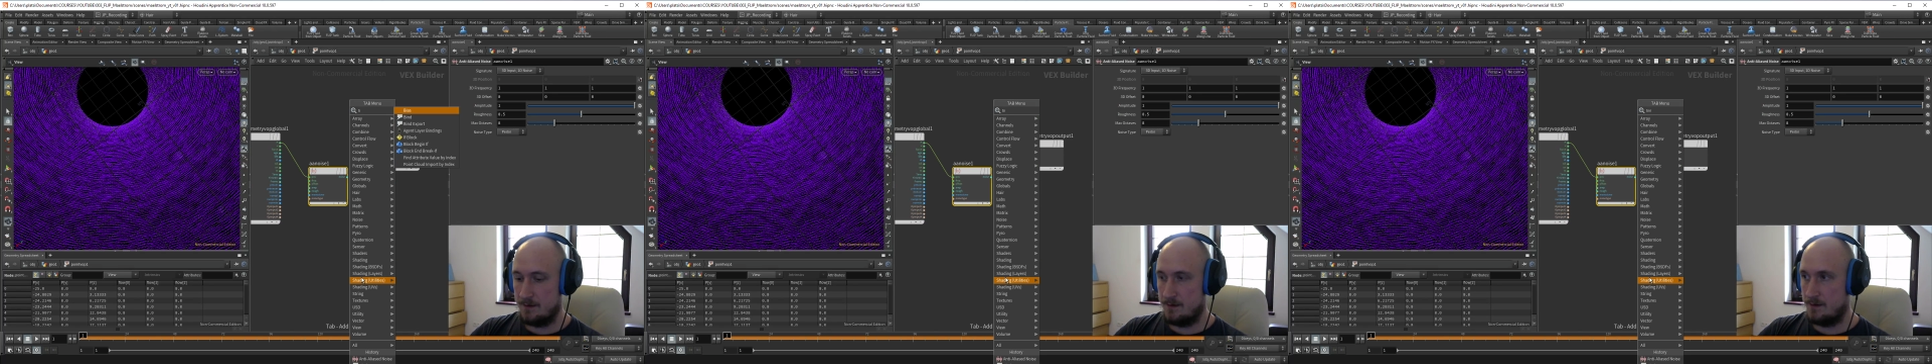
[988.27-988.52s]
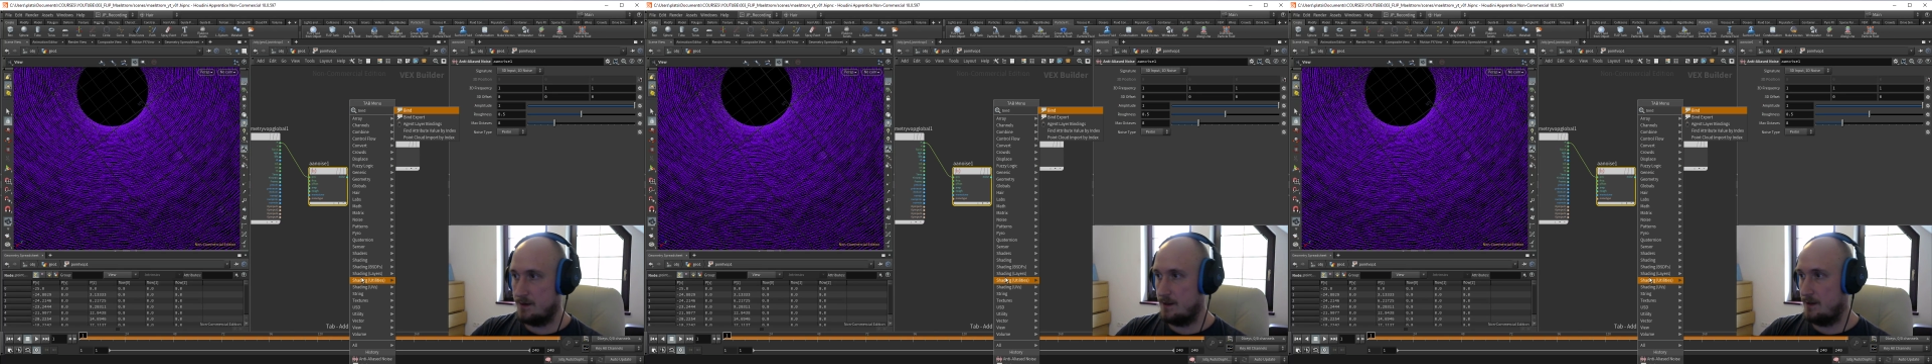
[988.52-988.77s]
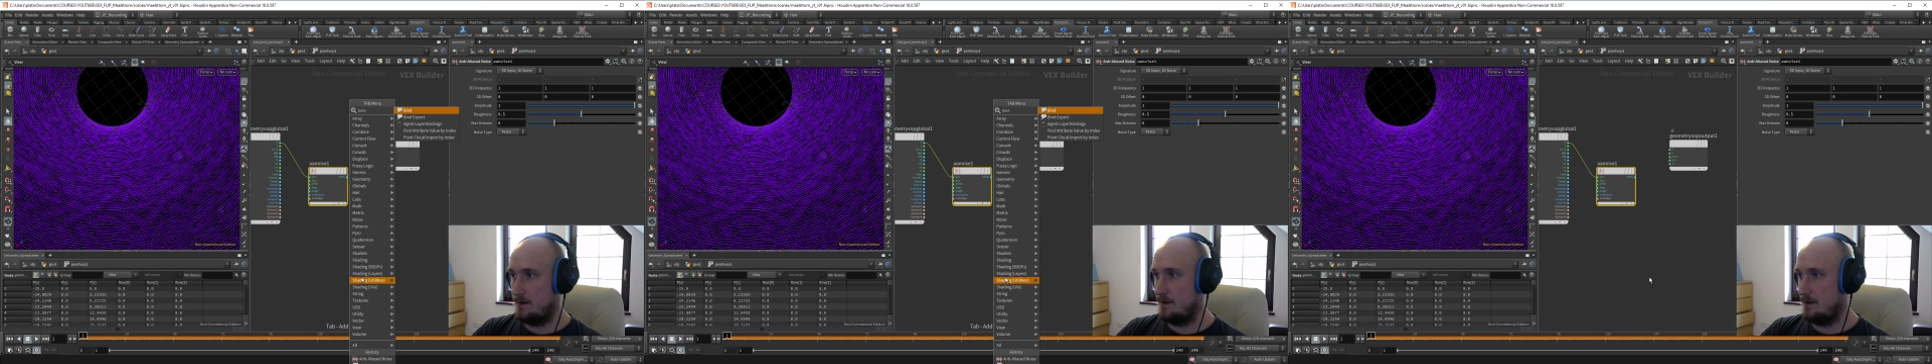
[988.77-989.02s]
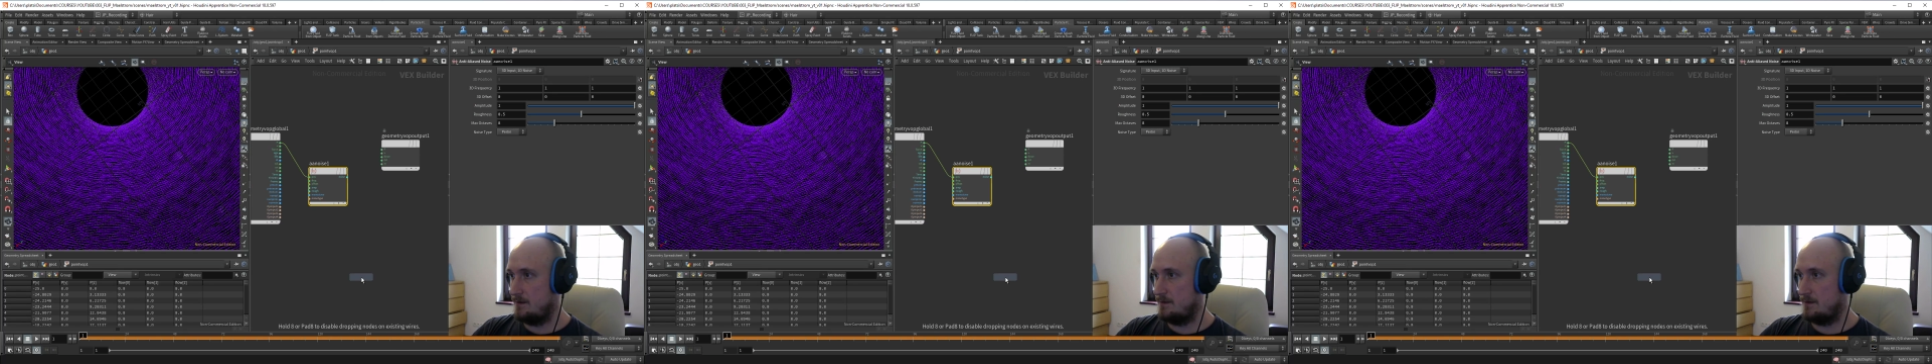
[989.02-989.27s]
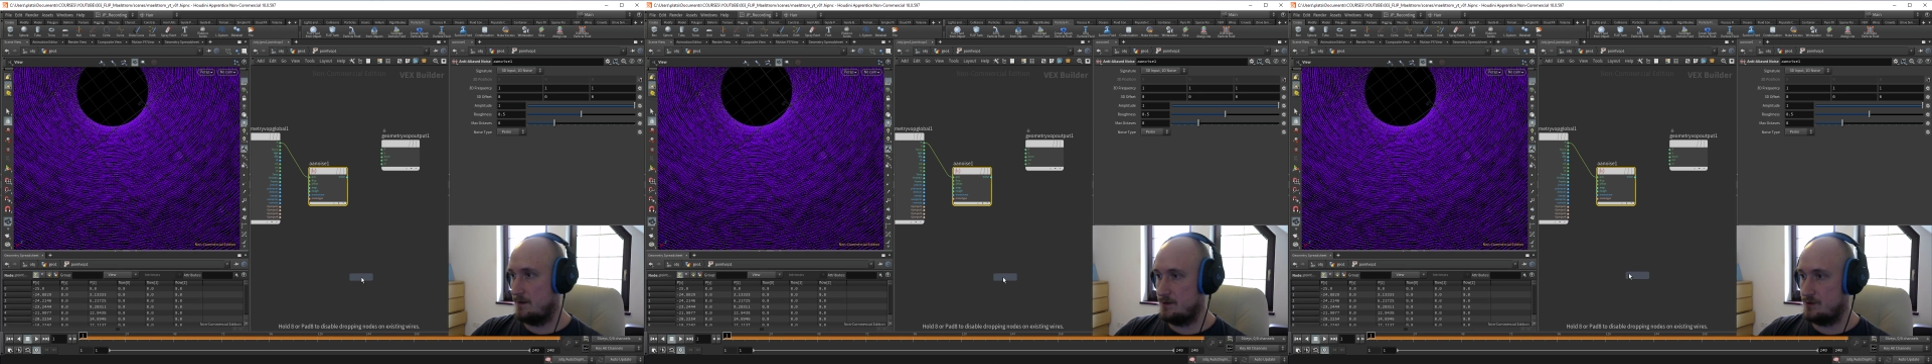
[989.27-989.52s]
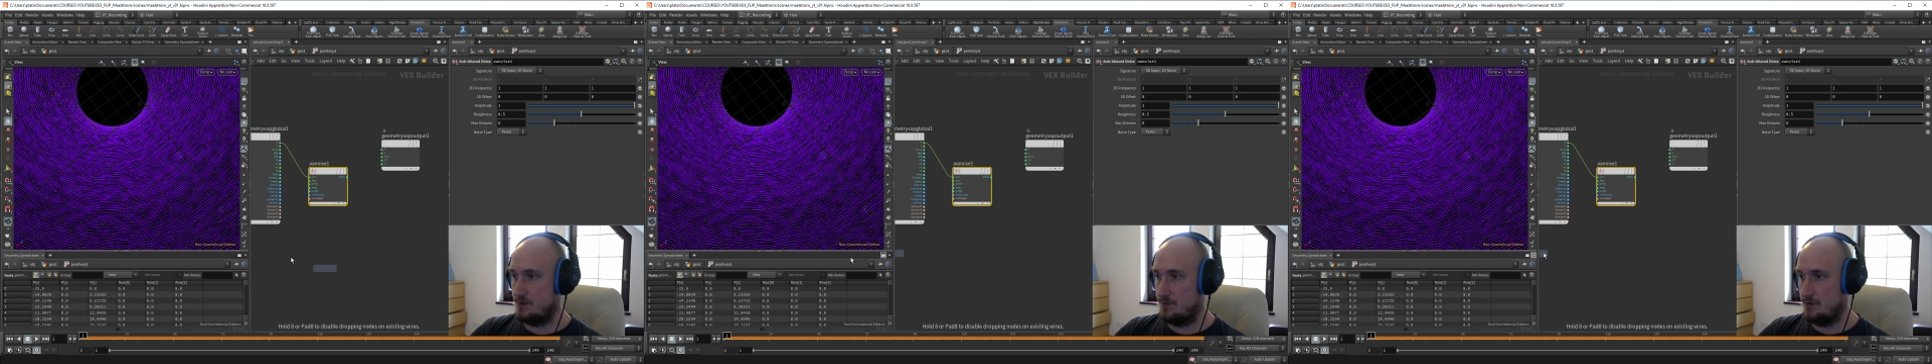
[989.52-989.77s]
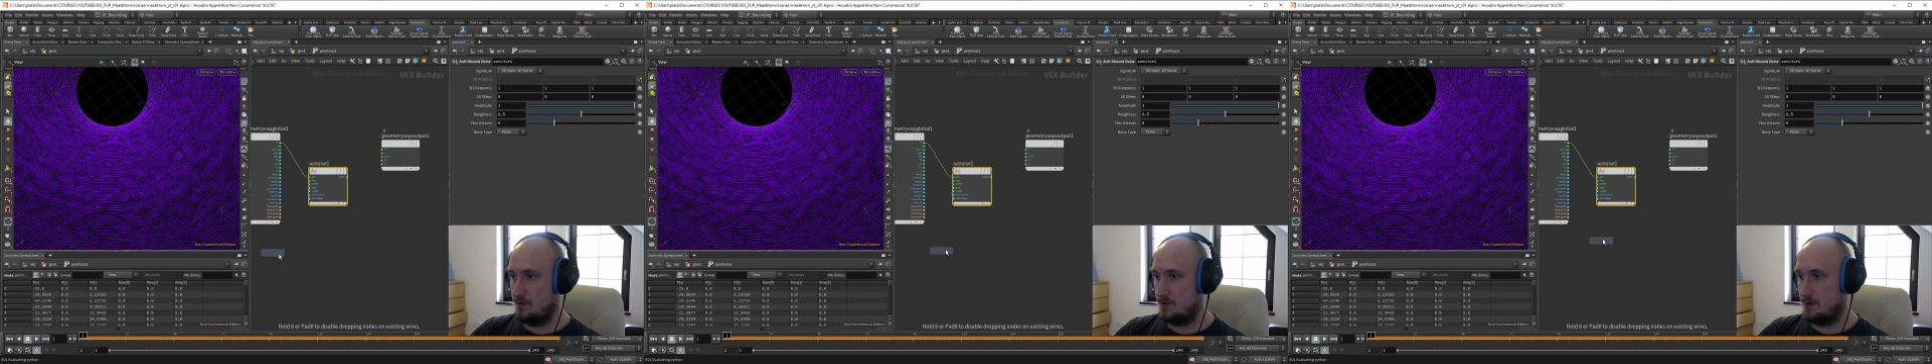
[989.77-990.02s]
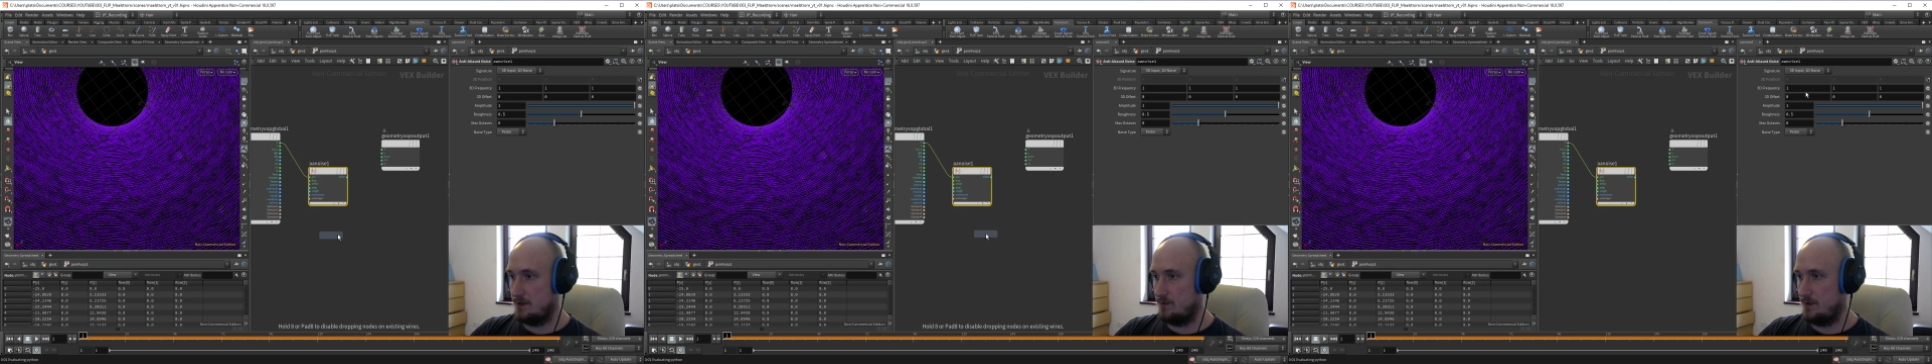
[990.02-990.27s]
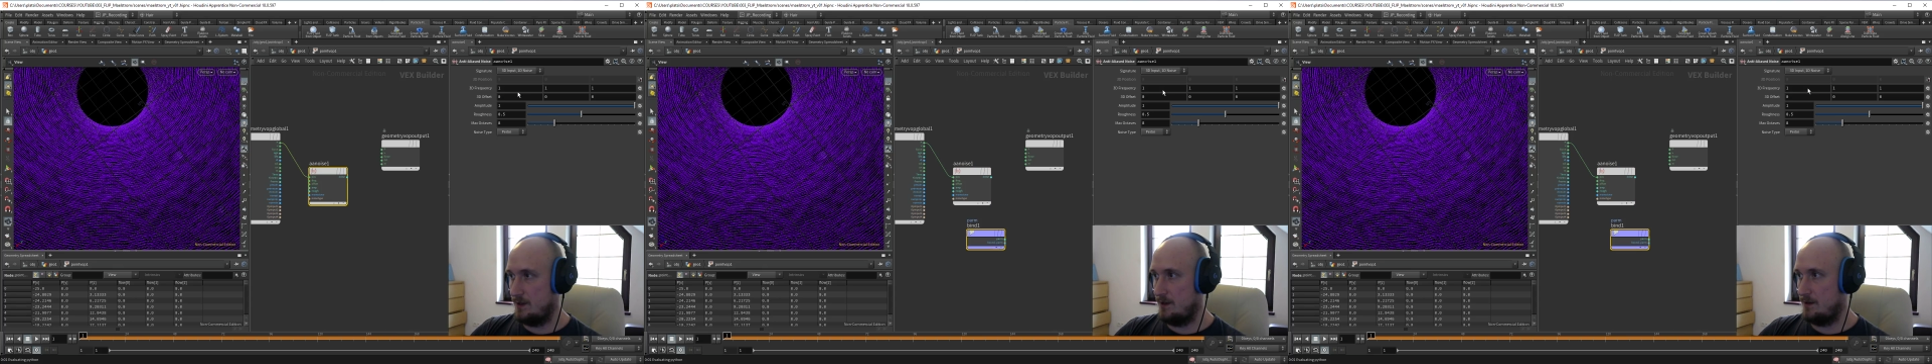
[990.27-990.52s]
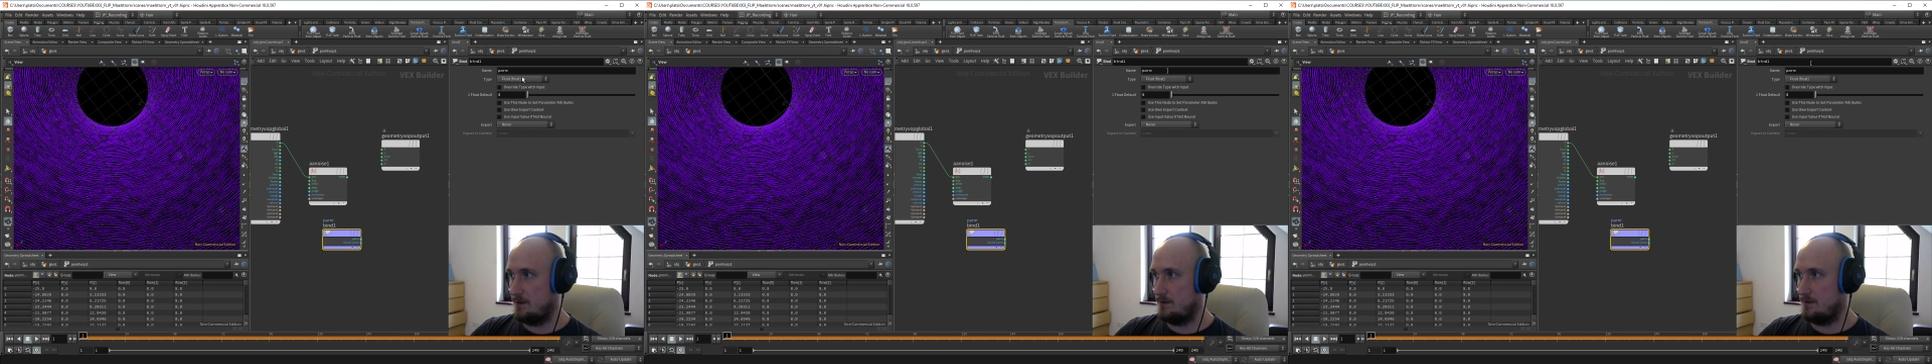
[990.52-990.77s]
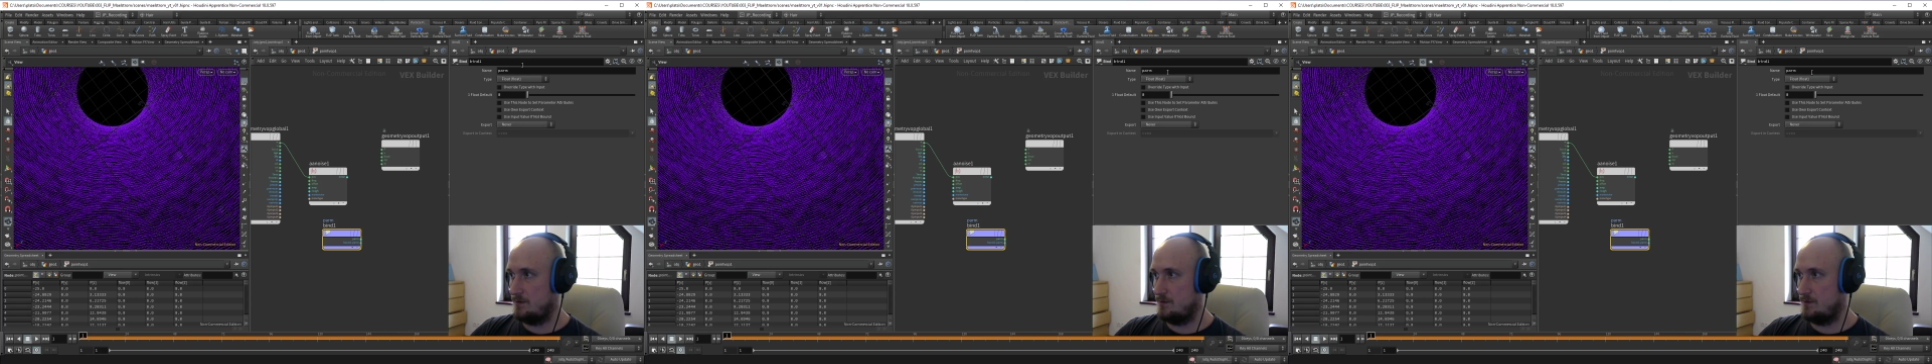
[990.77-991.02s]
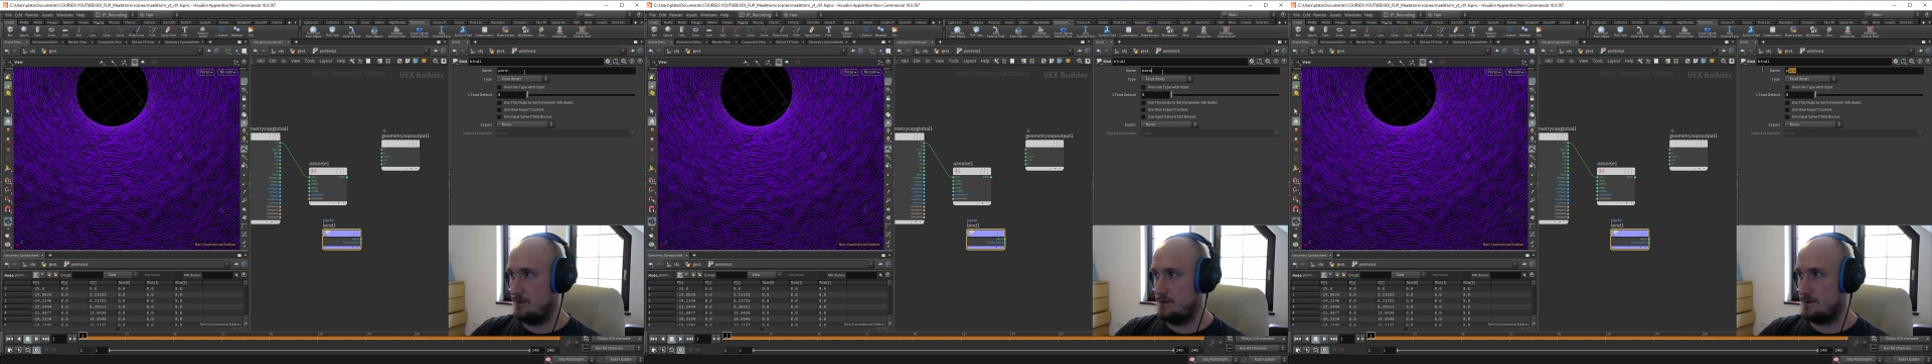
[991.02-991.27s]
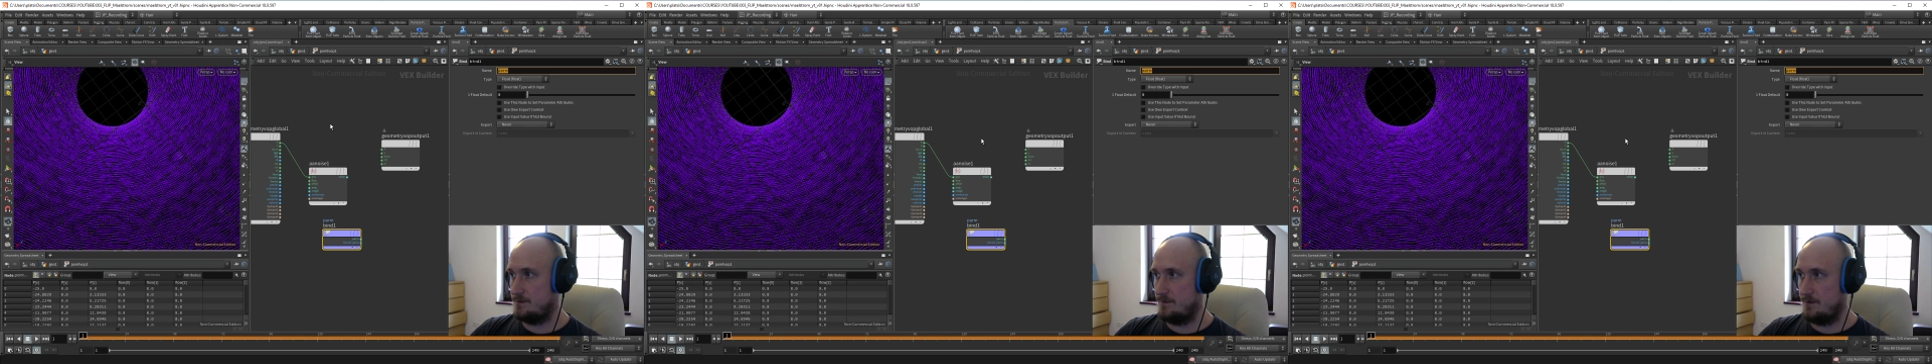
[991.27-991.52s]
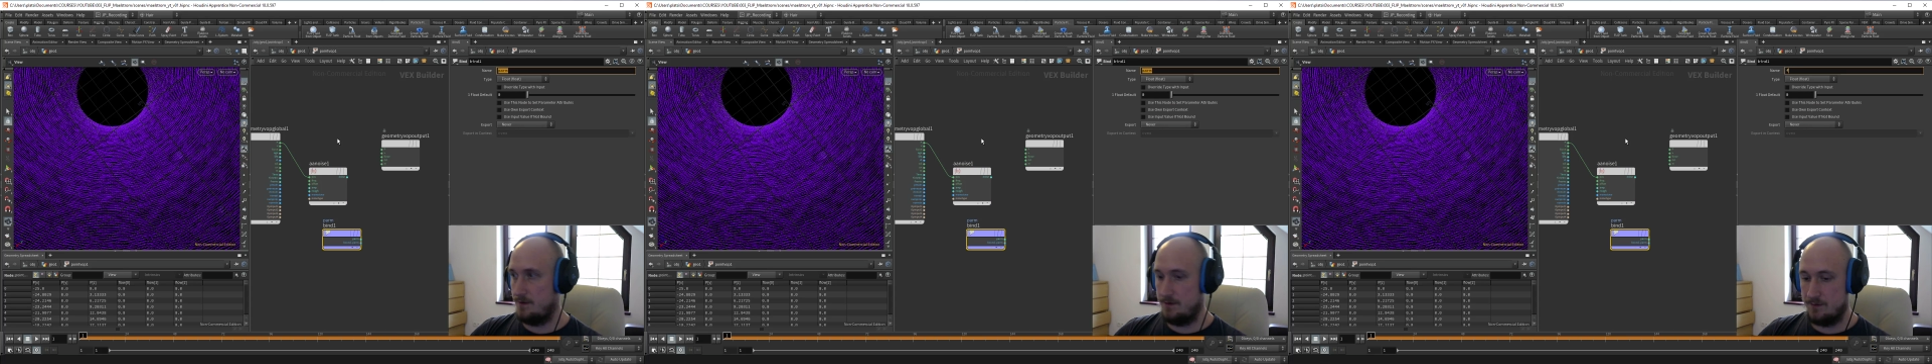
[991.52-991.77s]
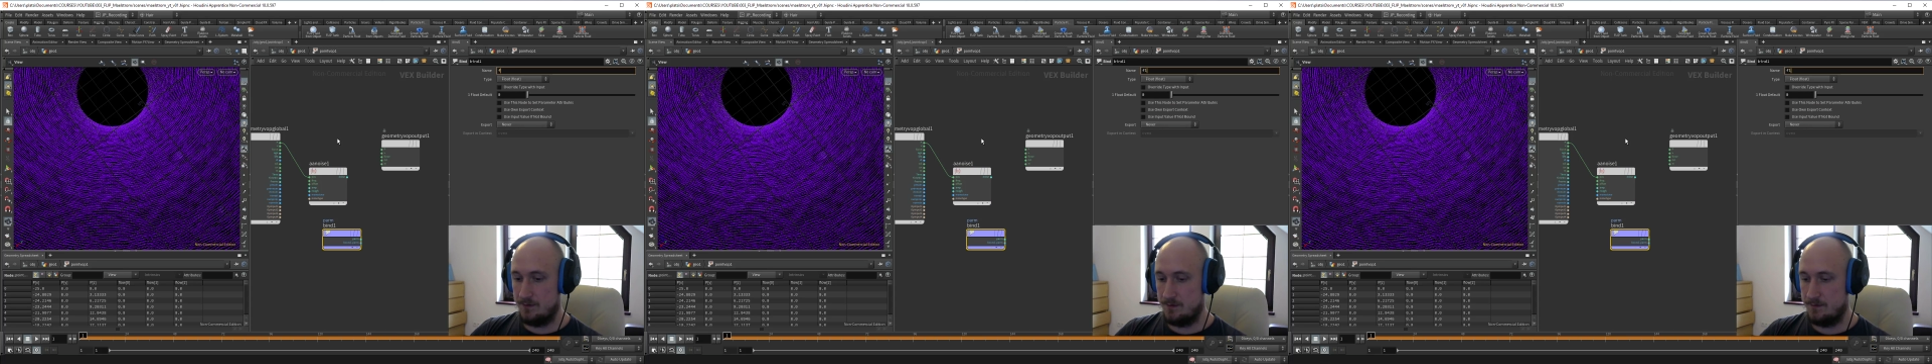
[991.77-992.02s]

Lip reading: Get that attribute that we had, it was flow,